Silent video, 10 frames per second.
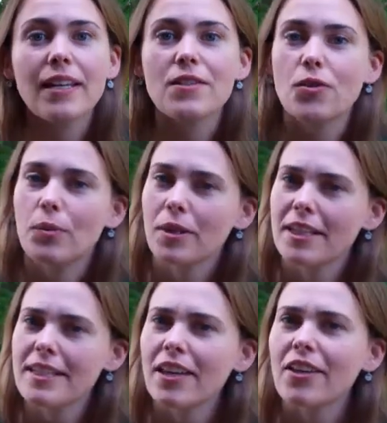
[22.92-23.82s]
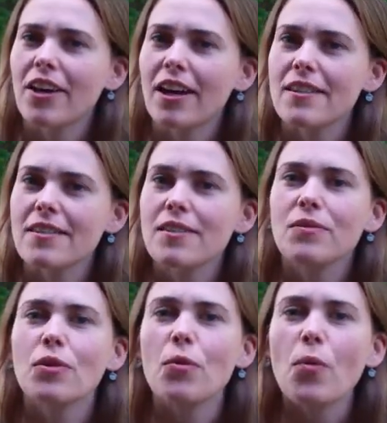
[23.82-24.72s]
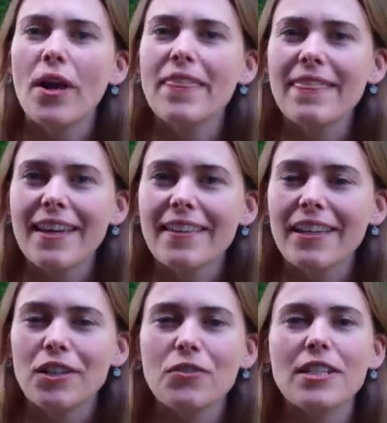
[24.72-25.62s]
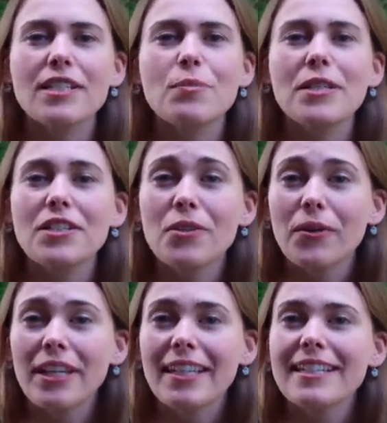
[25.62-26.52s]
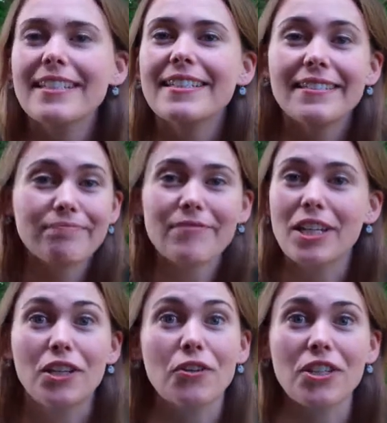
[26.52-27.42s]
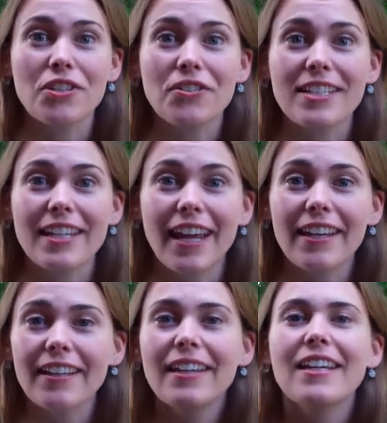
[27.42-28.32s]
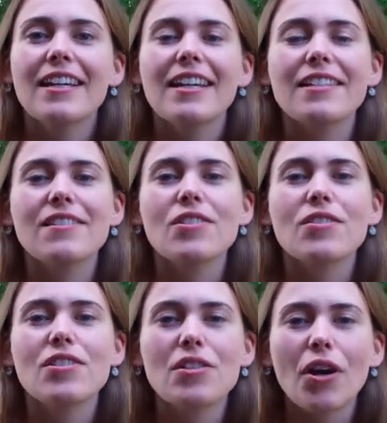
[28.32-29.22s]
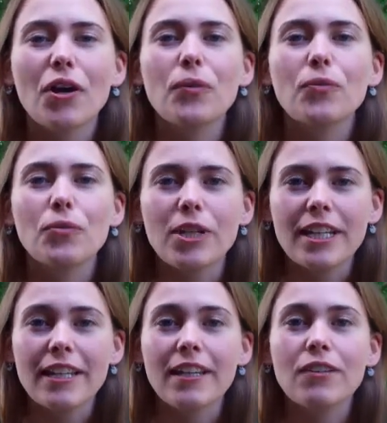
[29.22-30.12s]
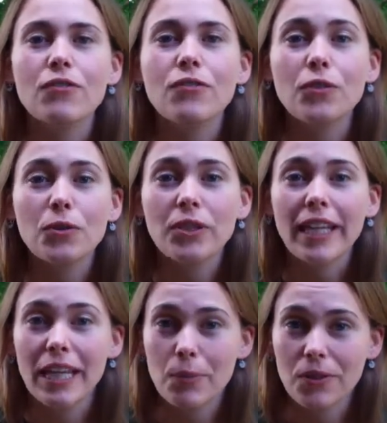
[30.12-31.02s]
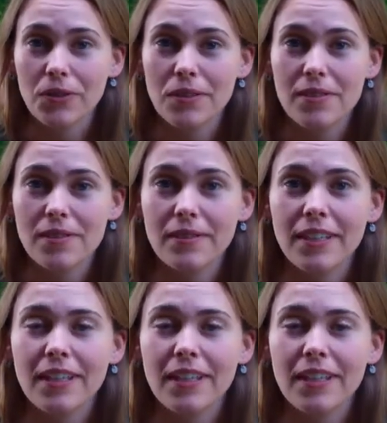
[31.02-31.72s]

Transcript: And so I'm going to tell you guys, the one thing that you need to be doing, and you can do it today, is to start reading food labels.